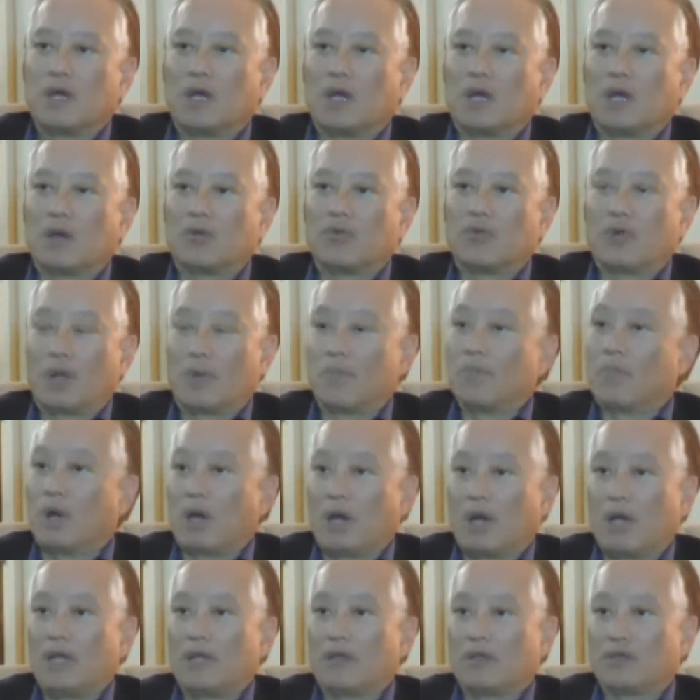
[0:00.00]
run
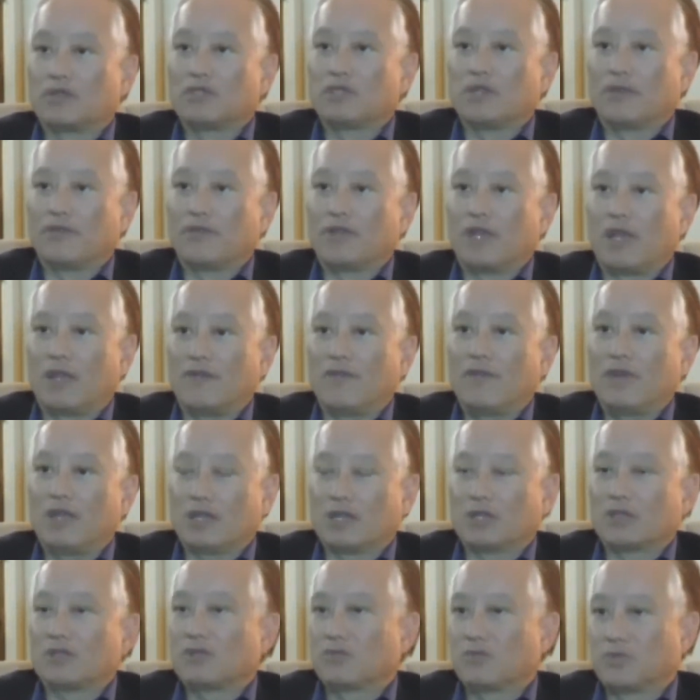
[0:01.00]
by the Seventh-day
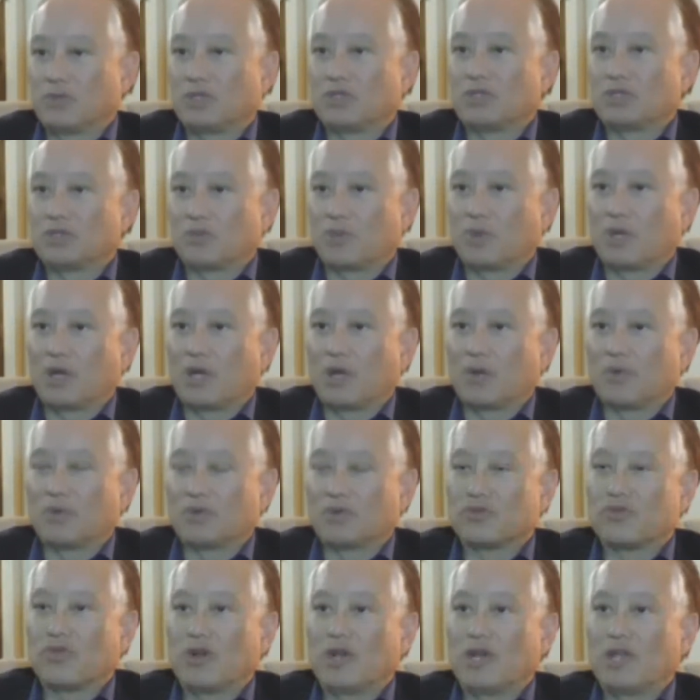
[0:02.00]
Adventists, which is what I
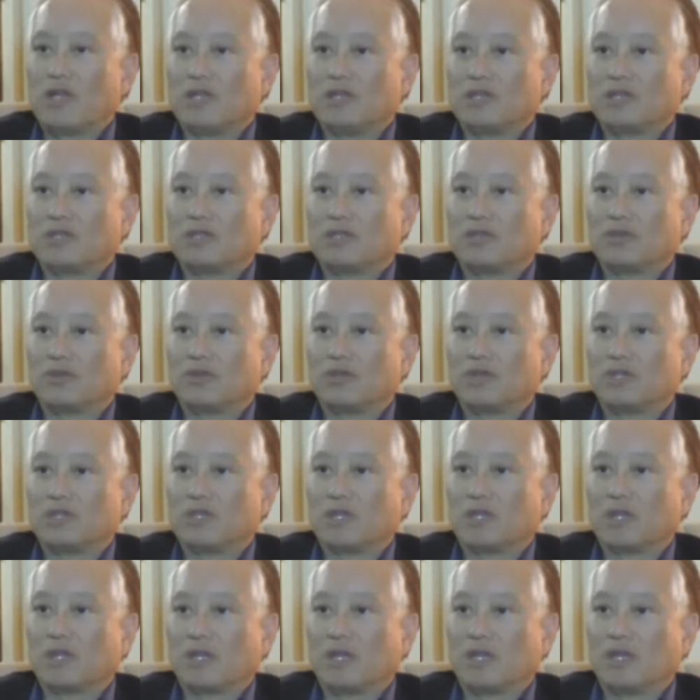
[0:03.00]
was raised
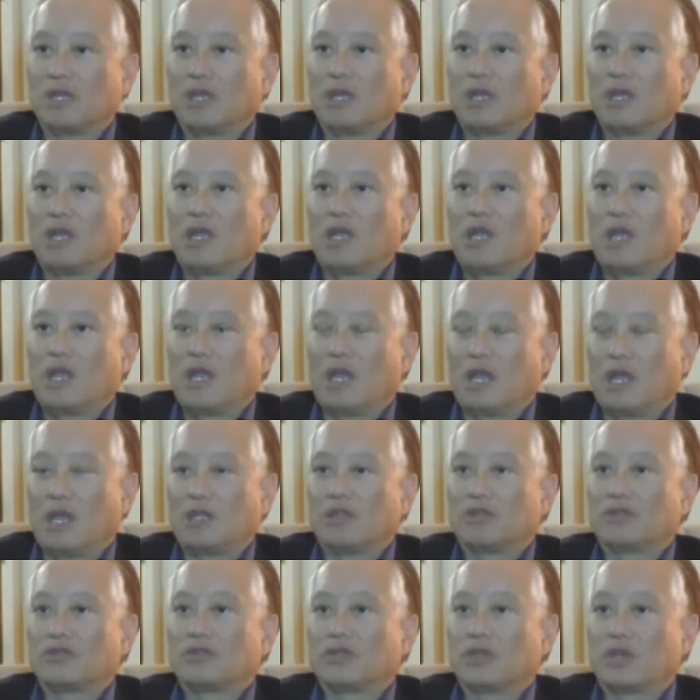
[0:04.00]
originally.
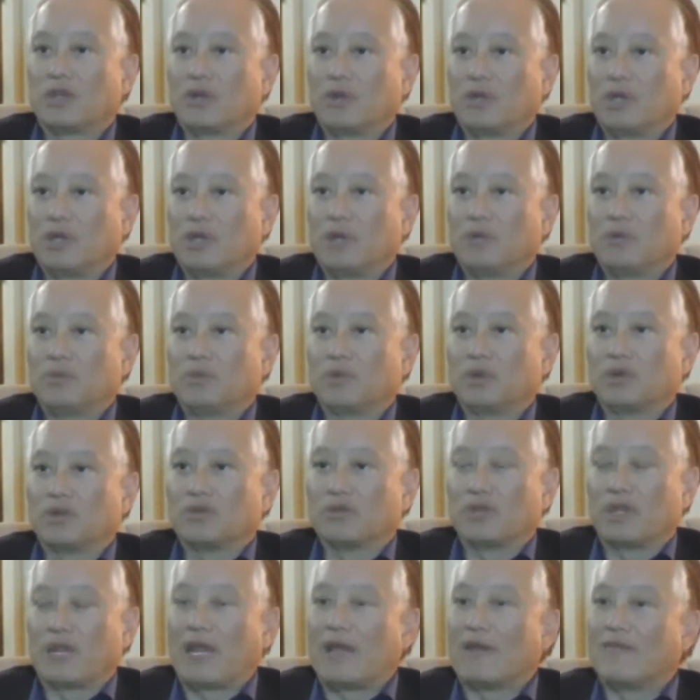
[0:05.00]
And so it
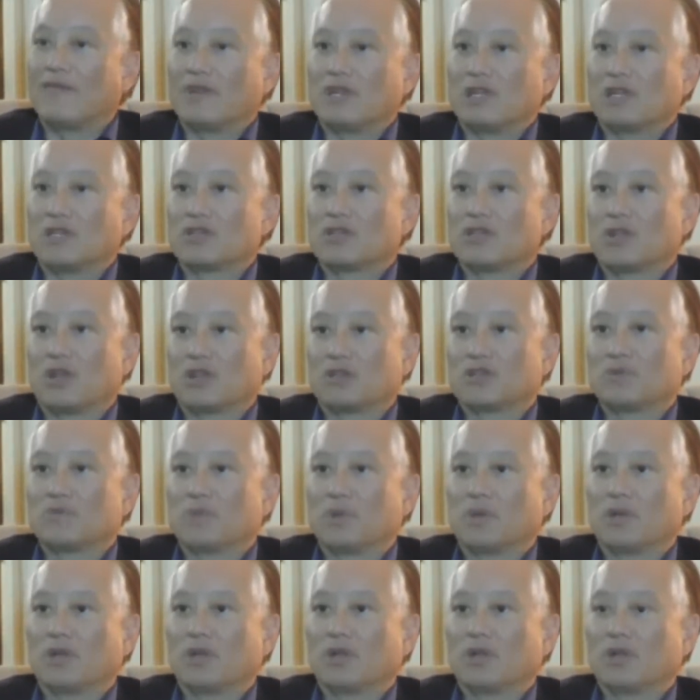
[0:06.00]
was an Adventist
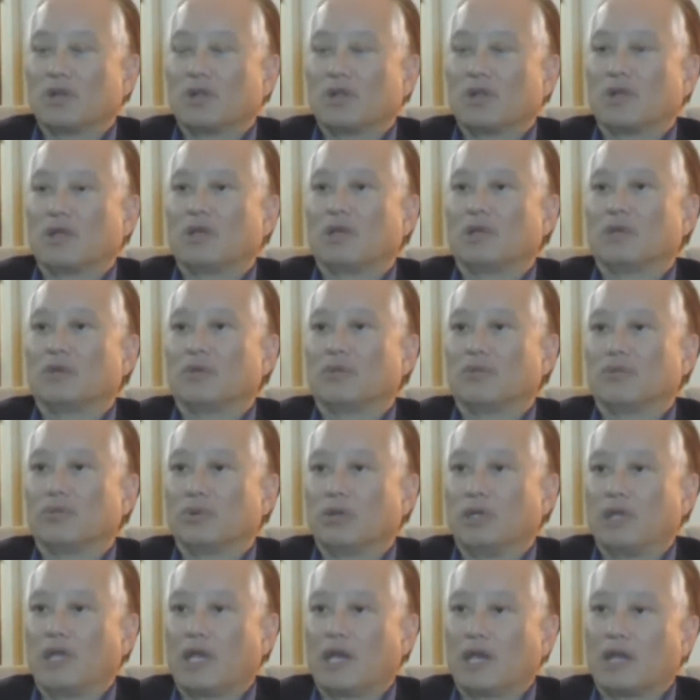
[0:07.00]
hospital, and we